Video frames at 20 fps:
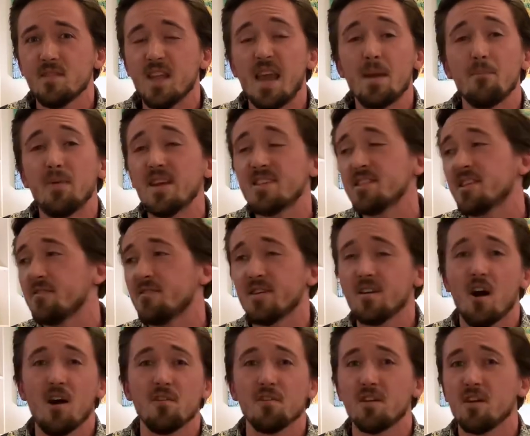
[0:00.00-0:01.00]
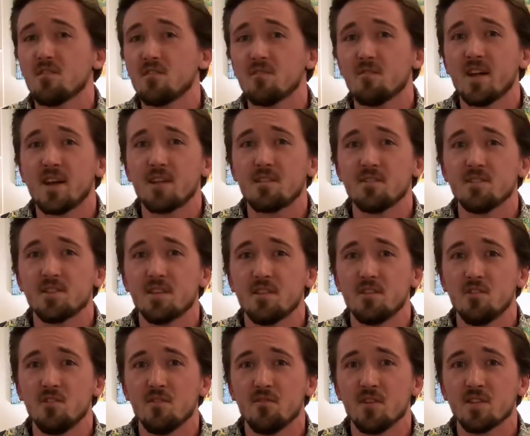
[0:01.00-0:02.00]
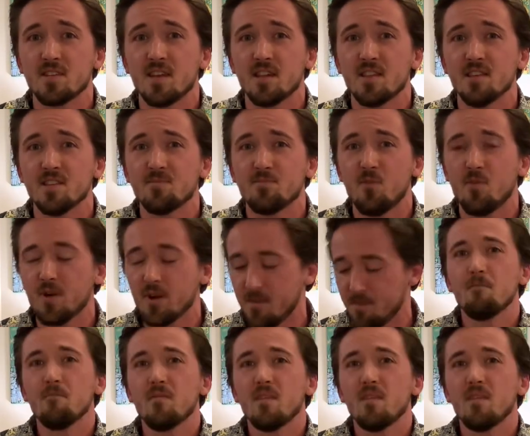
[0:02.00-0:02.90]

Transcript: and basically all the other Lanterns in the universe at this point.